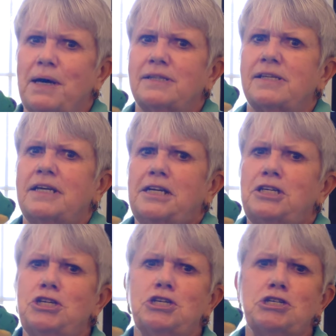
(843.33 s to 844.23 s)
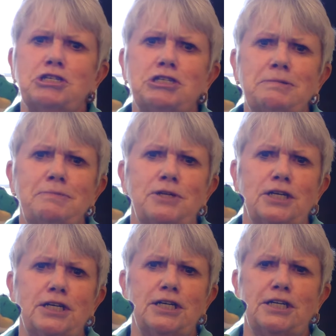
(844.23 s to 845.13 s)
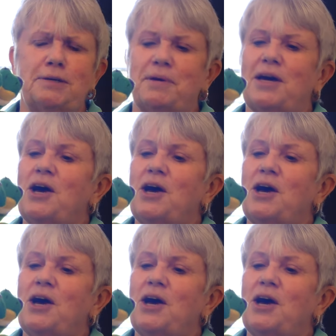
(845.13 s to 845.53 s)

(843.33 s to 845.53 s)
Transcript: bugs, yum, yum.